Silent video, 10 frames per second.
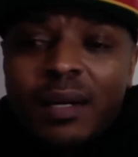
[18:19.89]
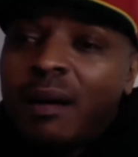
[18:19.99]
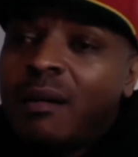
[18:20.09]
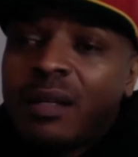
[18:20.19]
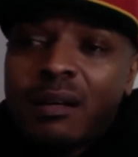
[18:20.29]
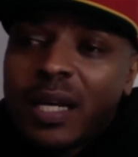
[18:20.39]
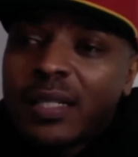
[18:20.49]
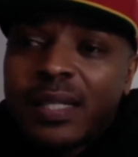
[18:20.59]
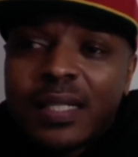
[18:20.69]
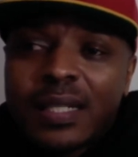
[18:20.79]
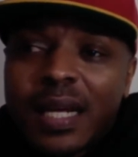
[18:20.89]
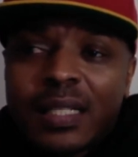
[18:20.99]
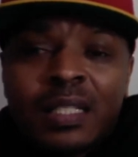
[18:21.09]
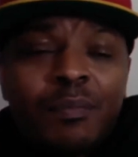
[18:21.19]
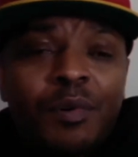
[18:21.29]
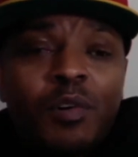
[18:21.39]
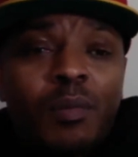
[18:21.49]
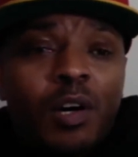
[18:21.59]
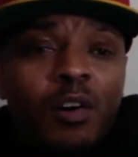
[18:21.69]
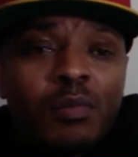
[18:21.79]
I don't know. That's not the typical
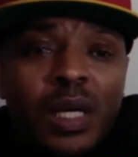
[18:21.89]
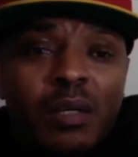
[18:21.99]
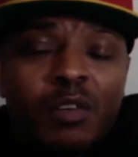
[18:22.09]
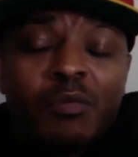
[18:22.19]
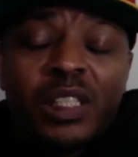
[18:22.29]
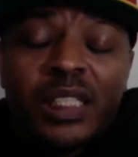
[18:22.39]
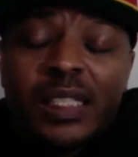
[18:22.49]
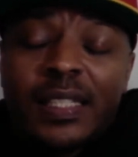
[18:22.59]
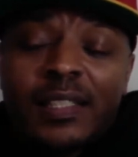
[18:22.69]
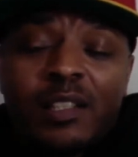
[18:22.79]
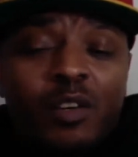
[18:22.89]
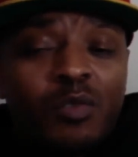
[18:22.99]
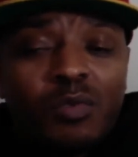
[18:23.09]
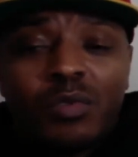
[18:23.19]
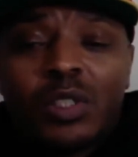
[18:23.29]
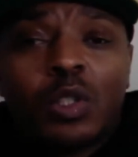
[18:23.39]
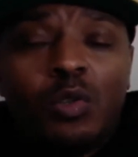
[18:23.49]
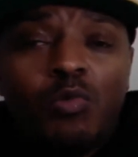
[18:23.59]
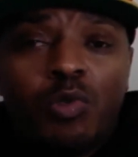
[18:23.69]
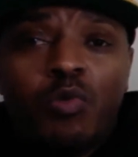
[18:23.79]
Mahomes I normally see. So
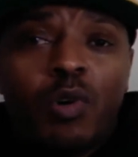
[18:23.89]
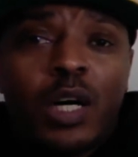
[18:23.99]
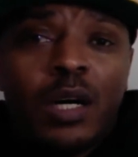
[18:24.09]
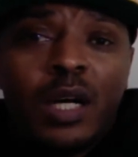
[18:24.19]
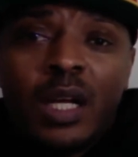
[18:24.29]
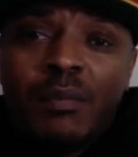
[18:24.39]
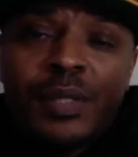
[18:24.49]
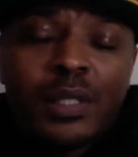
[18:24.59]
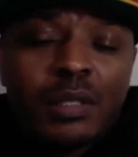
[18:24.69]
salute to Mr.